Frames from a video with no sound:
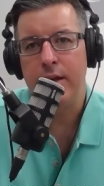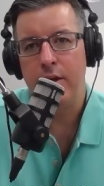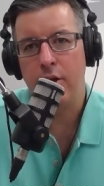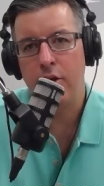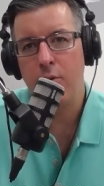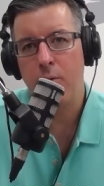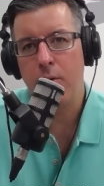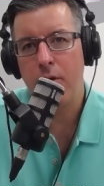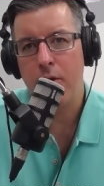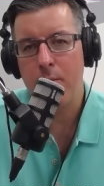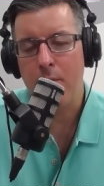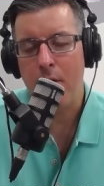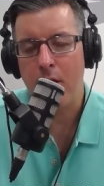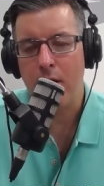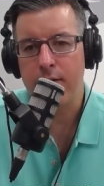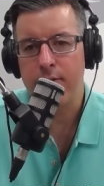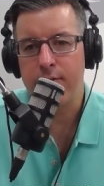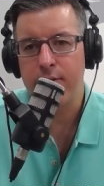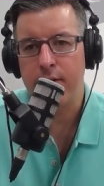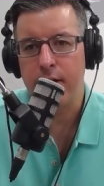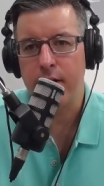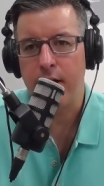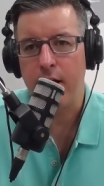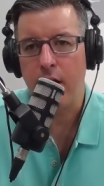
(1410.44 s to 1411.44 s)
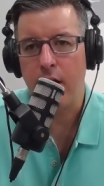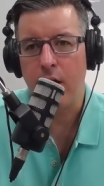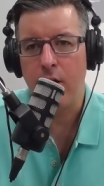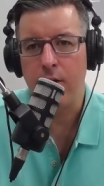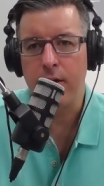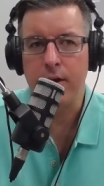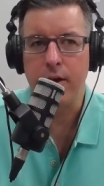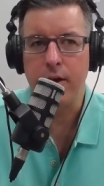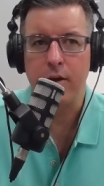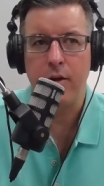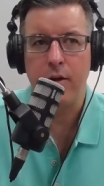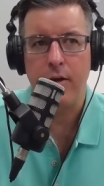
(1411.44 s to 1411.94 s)
You don't know where the market's going to go.
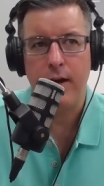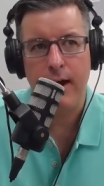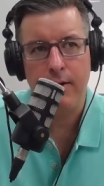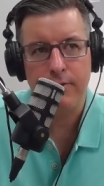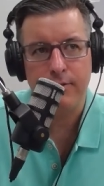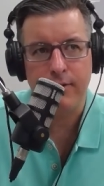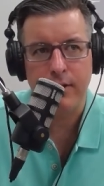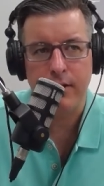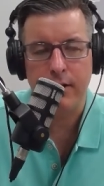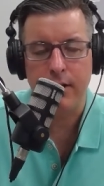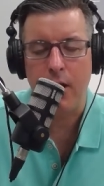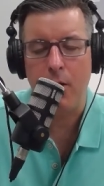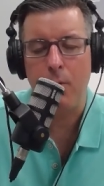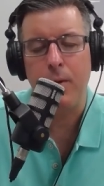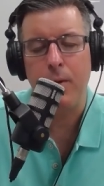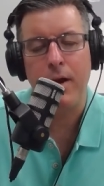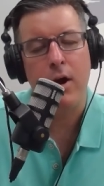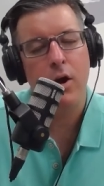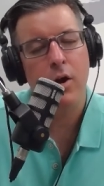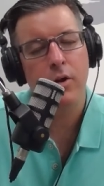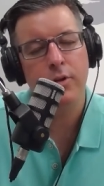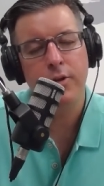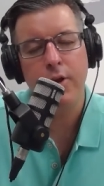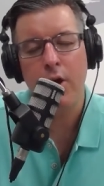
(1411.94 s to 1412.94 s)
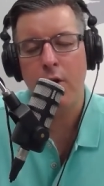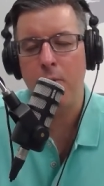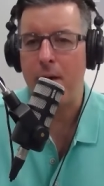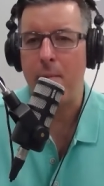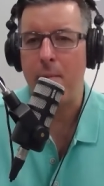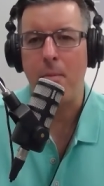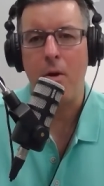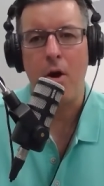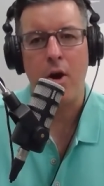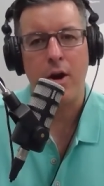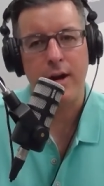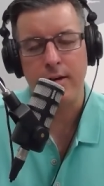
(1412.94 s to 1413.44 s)
You don't know how it's going to go. We all know
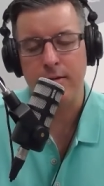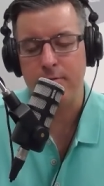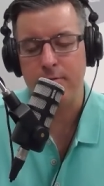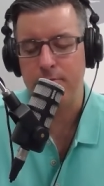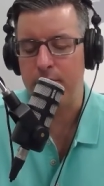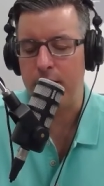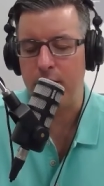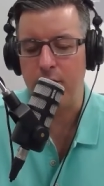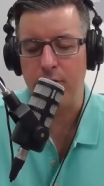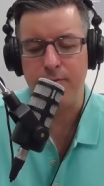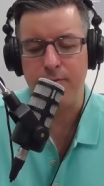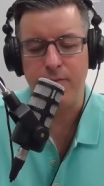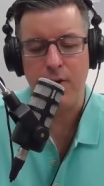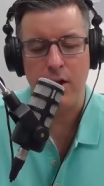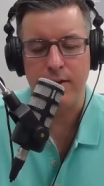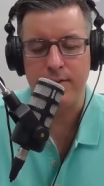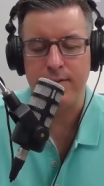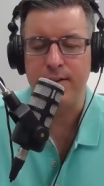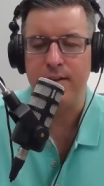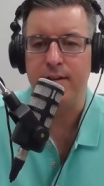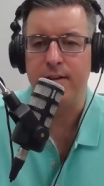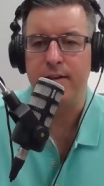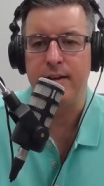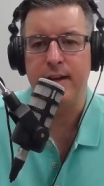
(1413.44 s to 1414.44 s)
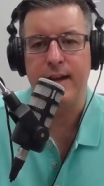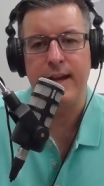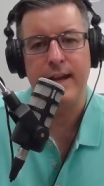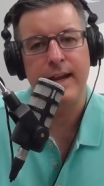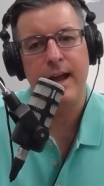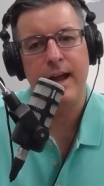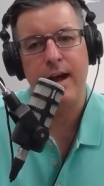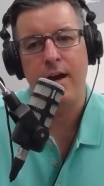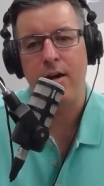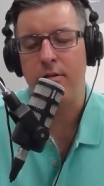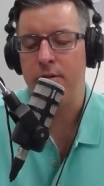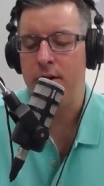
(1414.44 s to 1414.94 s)
about market, you know, volatility
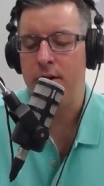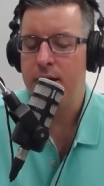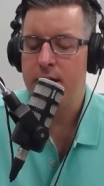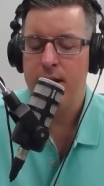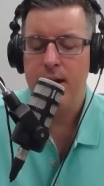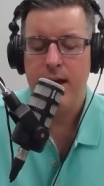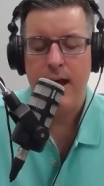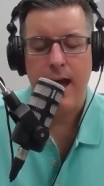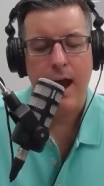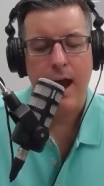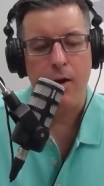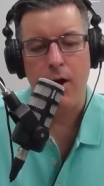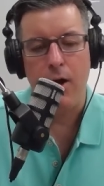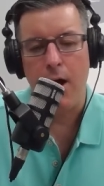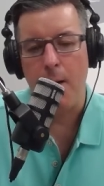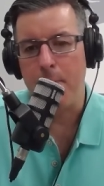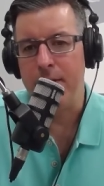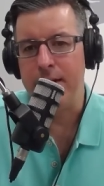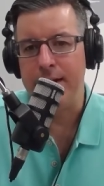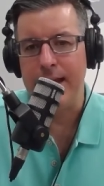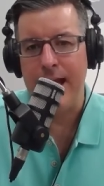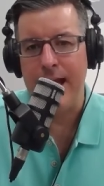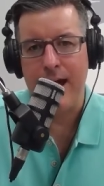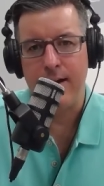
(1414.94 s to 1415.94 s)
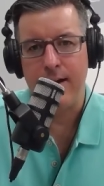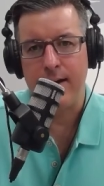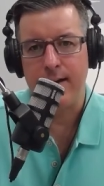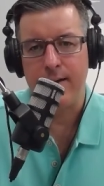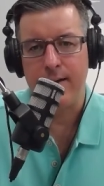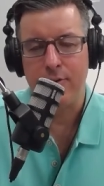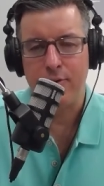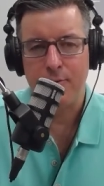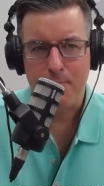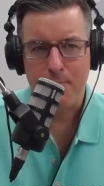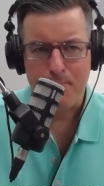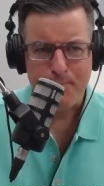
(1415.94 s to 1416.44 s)
and how, how up and down it
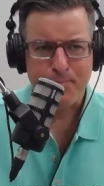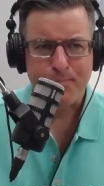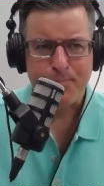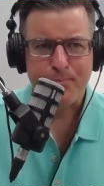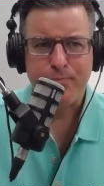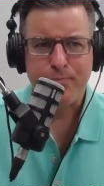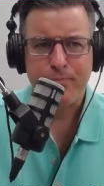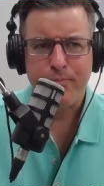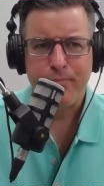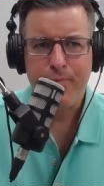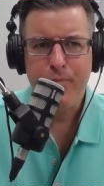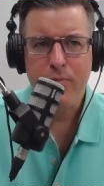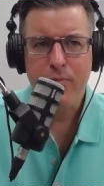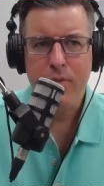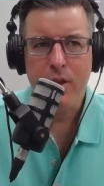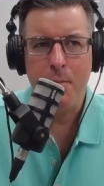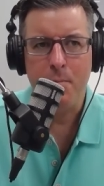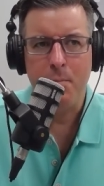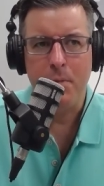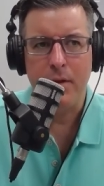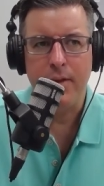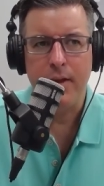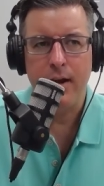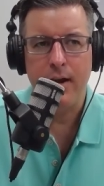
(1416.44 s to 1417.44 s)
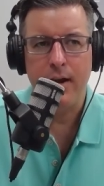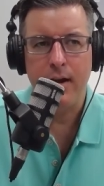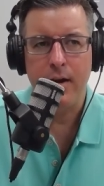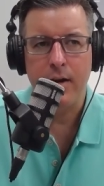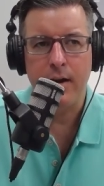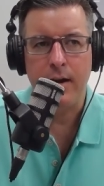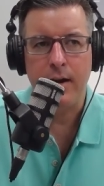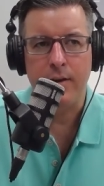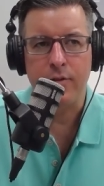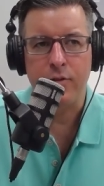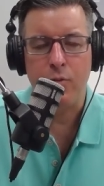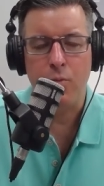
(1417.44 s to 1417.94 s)
is. But
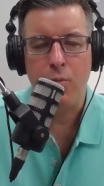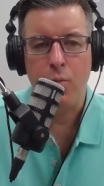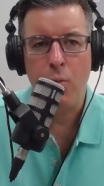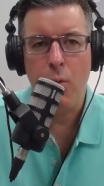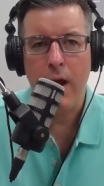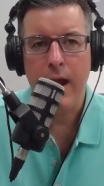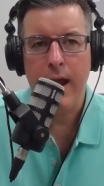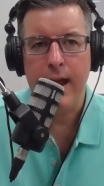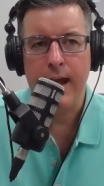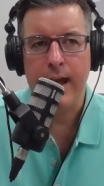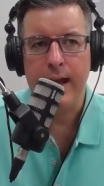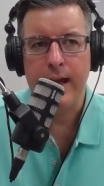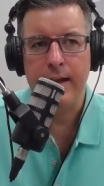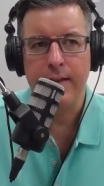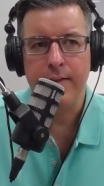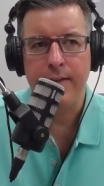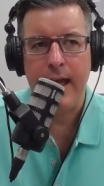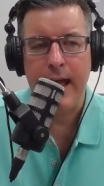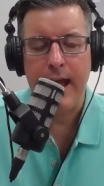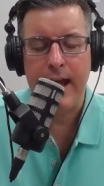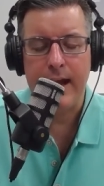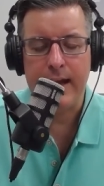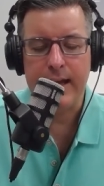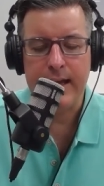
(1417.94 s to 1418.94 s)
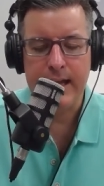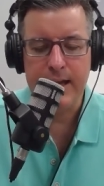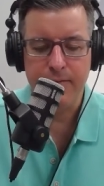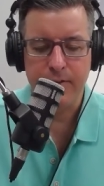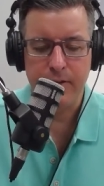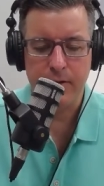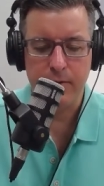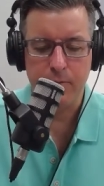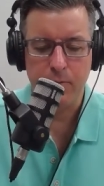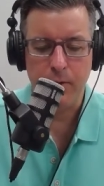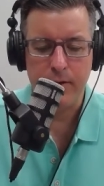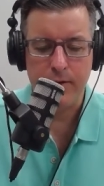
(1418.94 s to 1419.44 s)
there is a way that
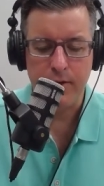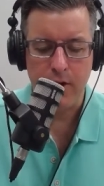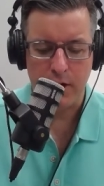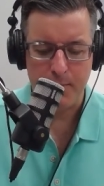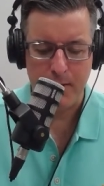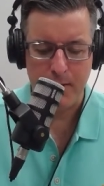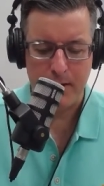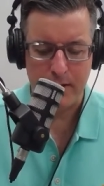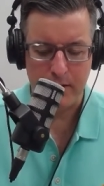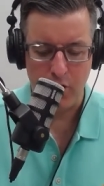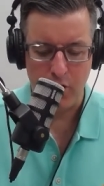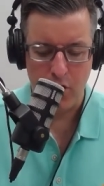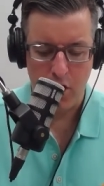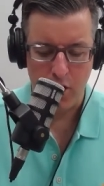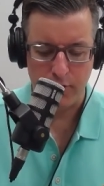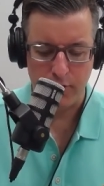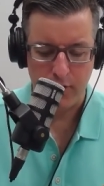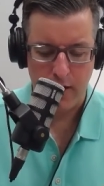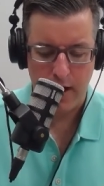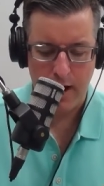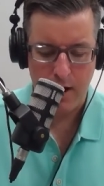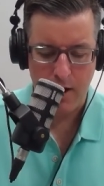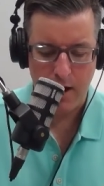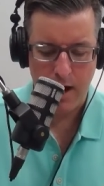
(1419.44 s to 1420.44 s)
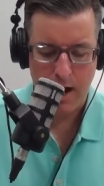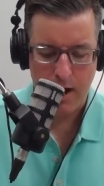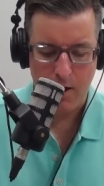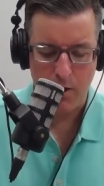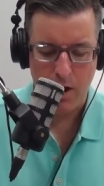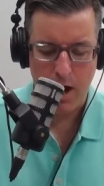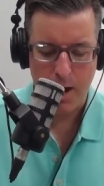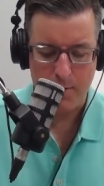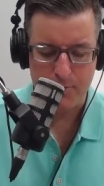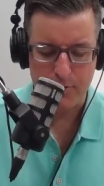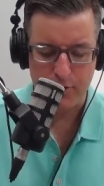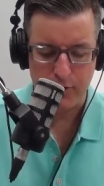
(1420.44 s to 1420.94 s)
even we talked about long-term, how, how
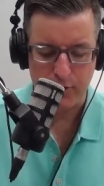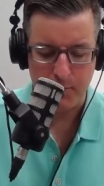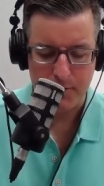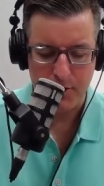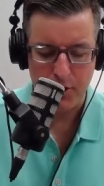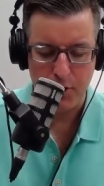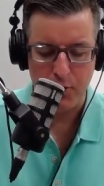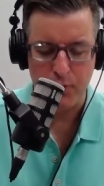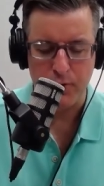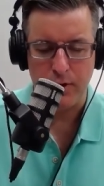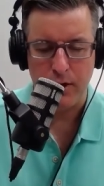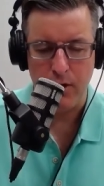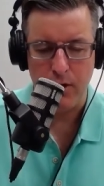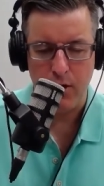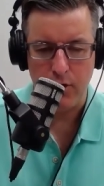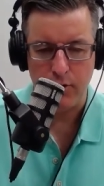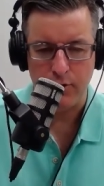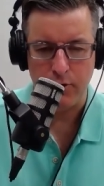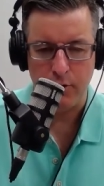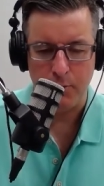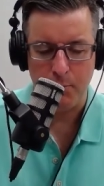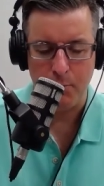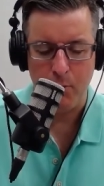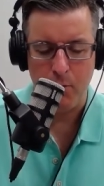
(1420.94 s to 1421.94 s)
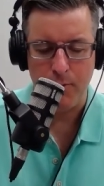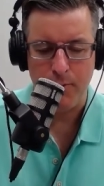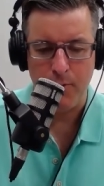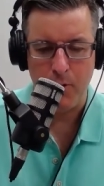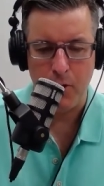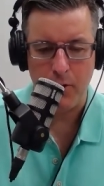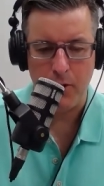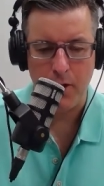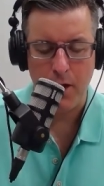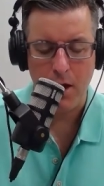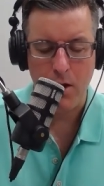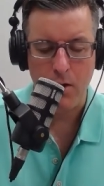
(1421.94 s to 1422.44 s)
options can be used in a long-term
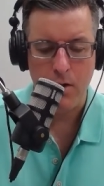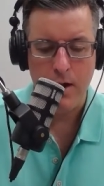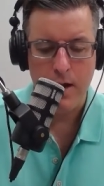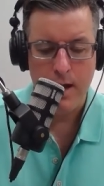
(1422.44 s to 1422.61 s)
portfolio.